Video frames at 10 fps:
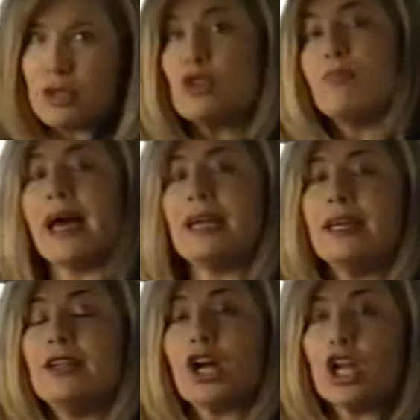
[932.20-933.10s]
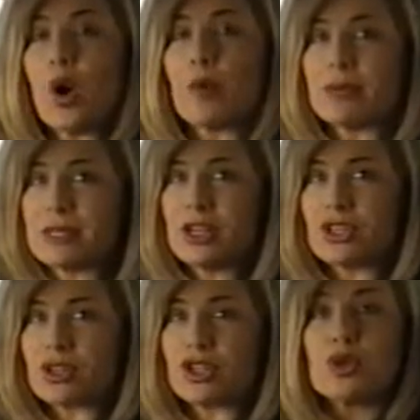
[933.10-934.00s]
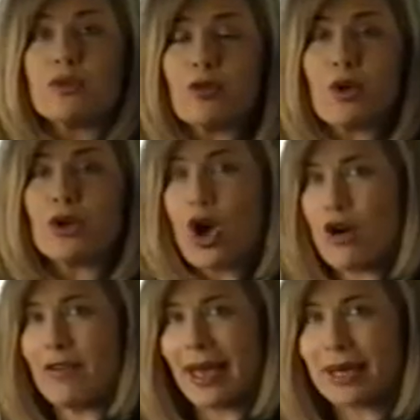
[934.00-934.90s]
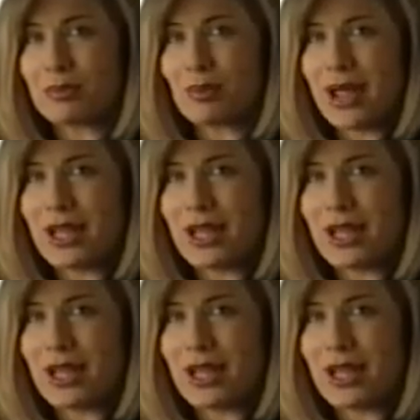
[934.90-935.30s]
but you may need a lower position to avoid overhanging